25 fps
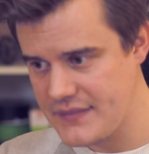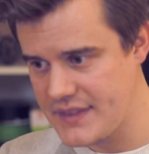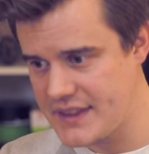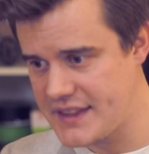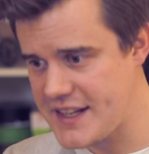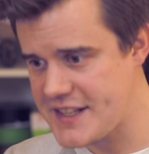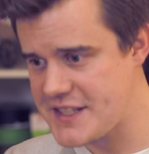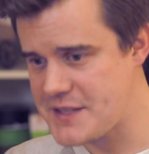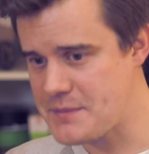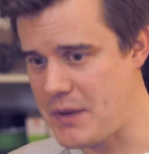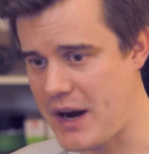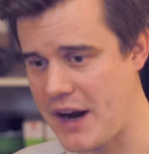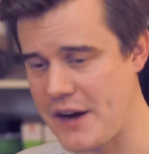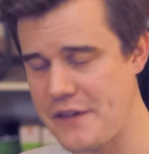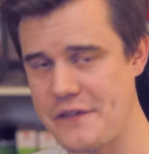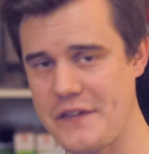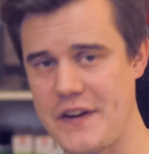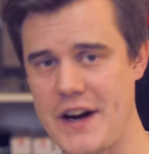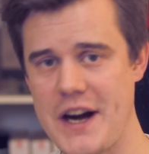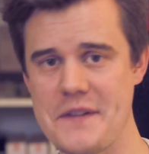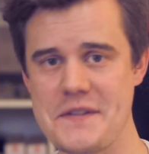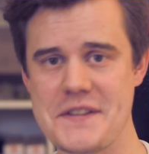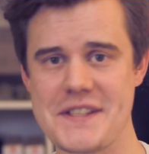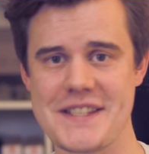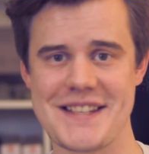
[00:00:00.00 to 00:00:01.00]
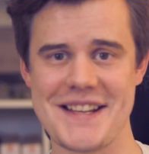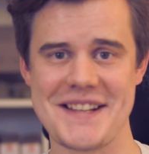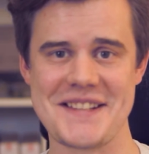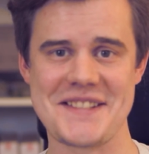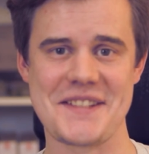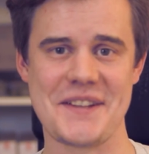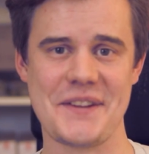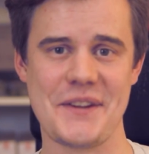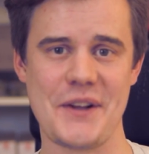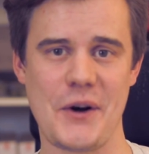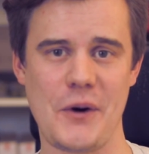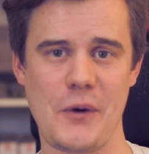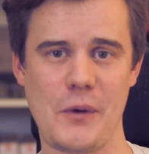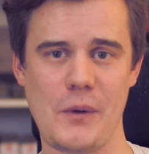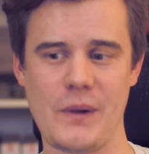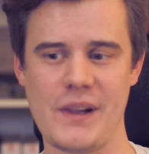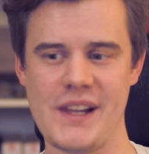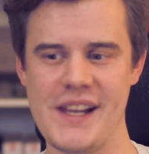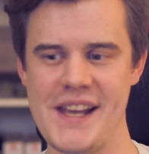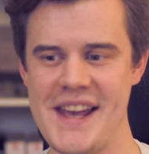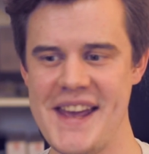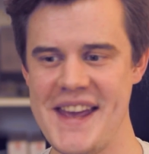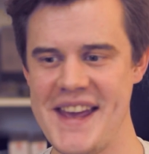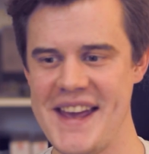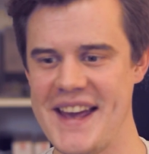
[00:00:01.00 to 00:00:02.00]
That's my 5 cents on the whole.
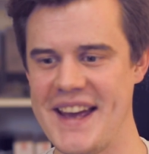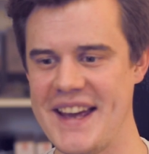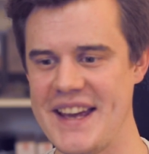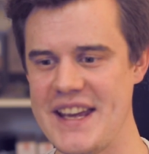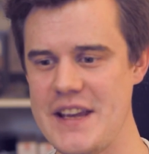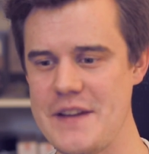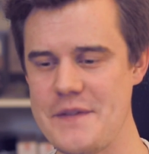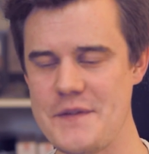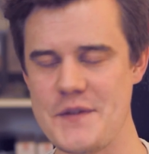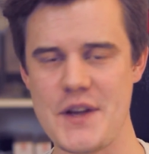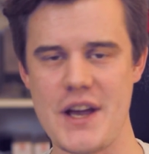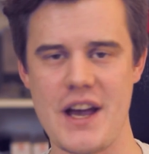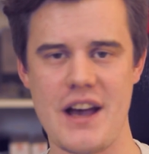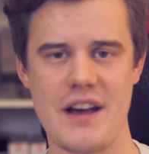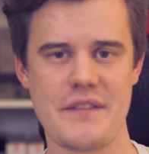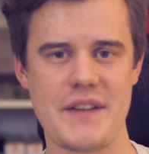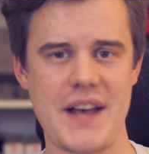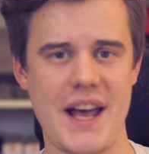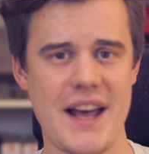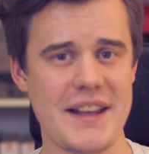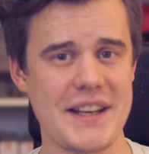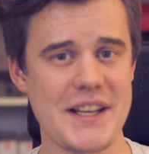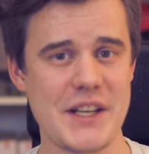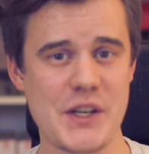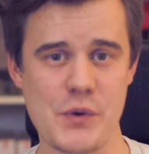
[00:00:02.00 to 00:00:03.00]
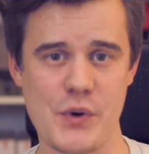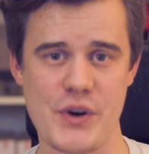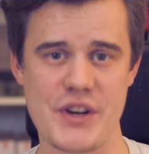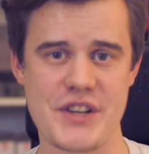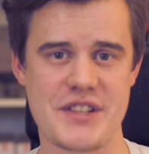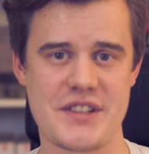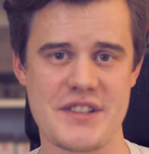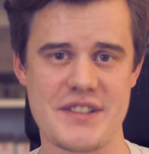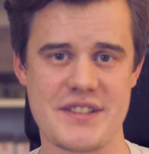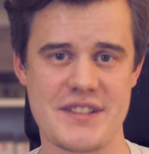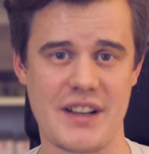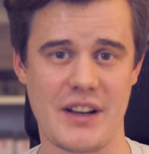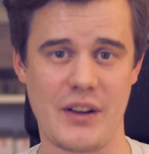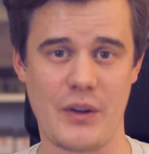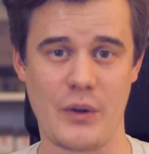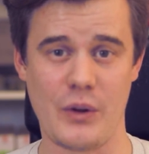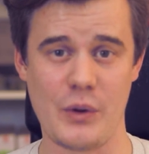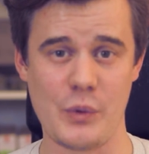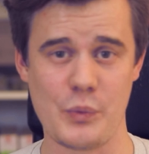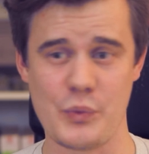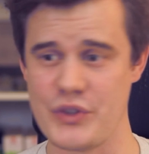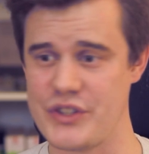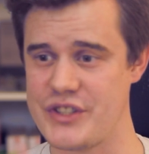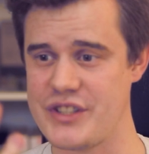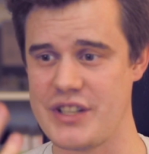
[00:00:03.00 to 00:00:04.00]
If you have any questions at
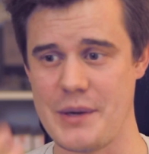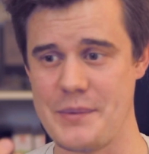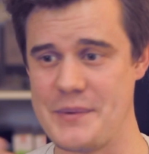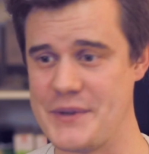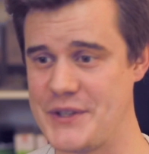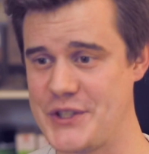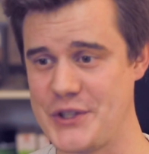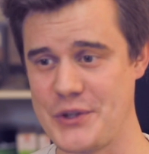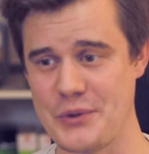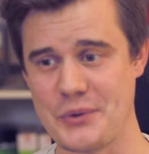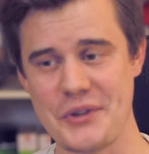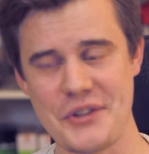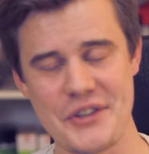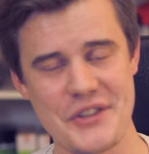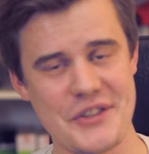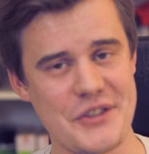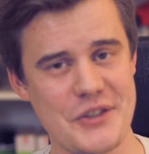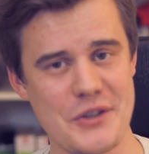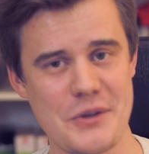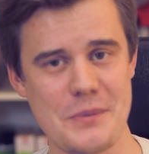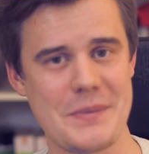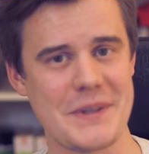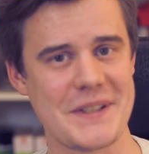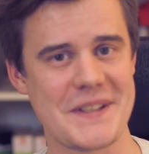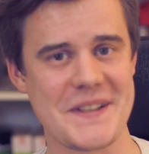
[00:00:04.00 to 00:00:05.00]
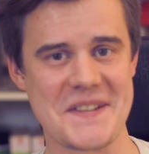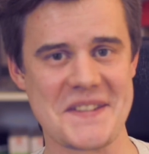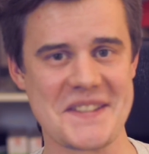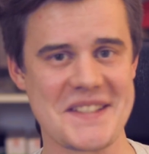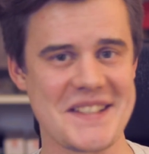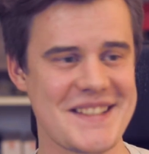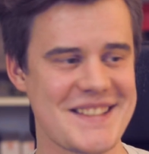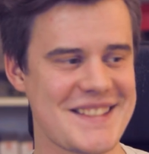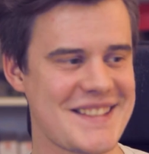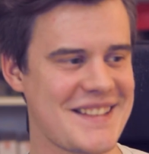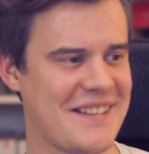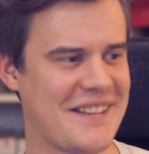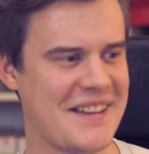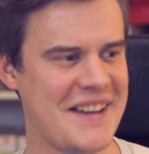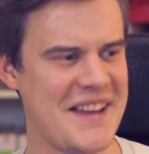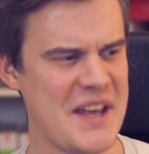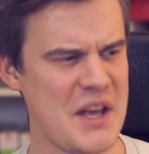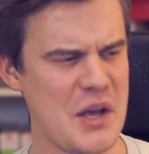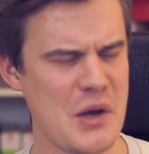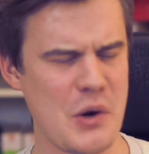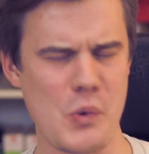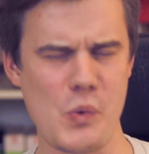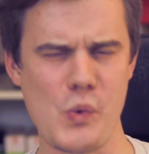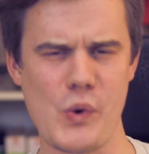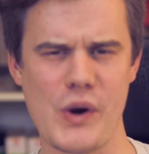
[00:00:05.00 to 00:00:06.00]
all, which I'm sure you do, because it's a
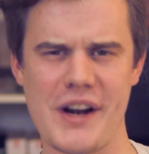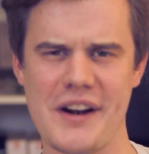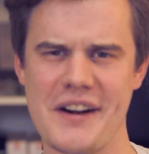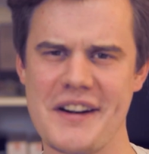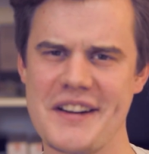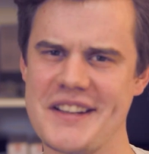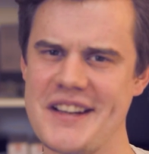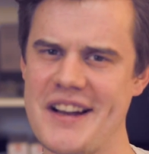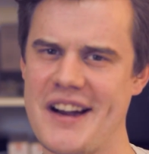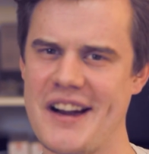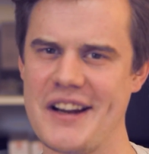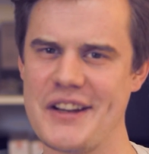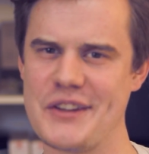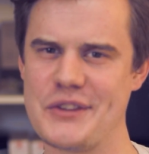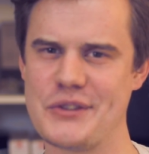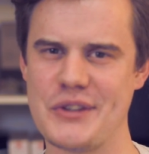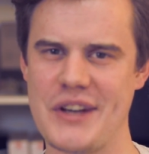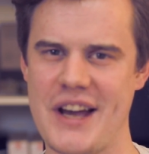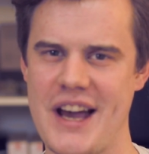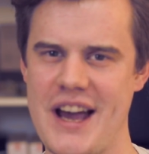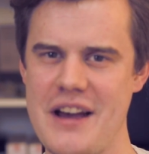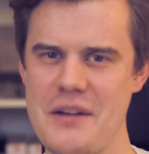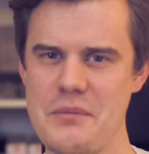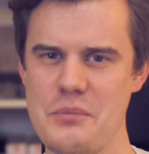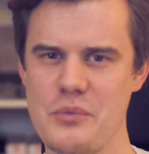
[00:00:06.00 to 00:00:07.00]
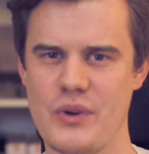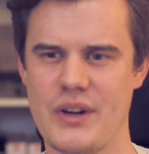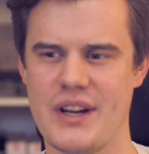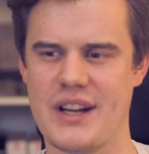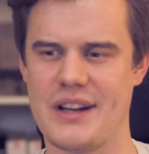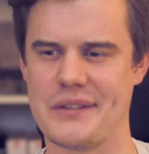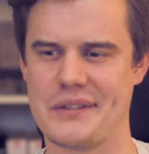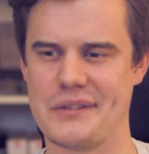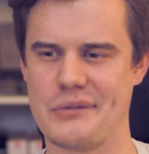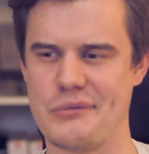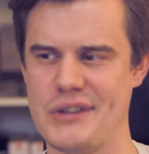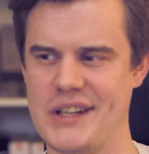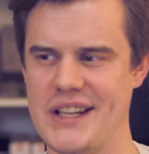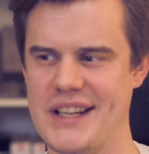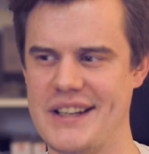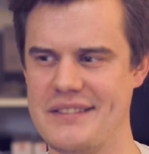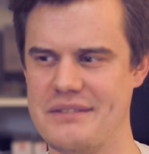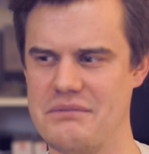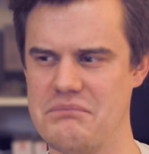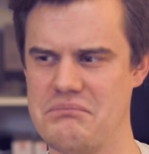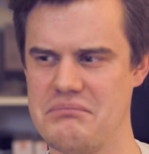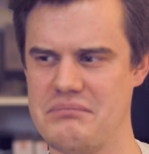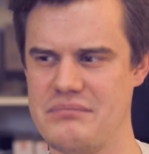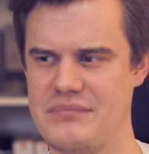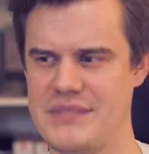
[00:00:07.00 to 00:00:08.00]
weird guide to have without really
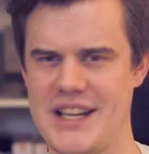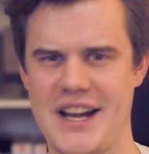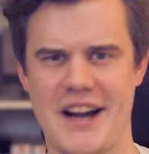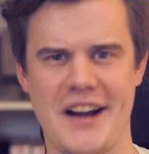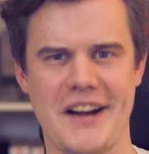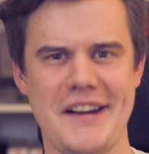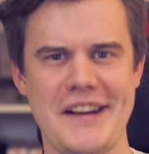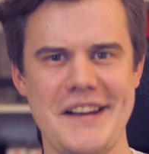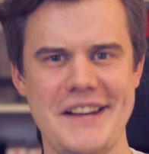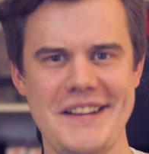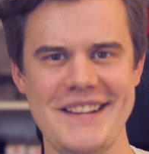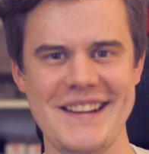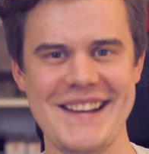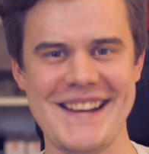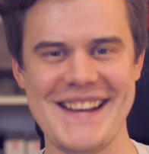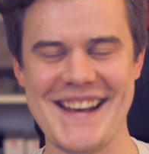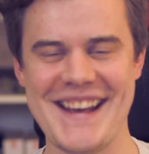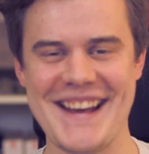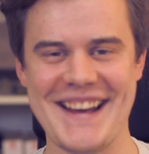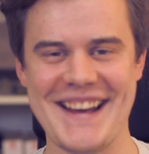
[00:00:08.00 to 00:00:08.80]
guiding,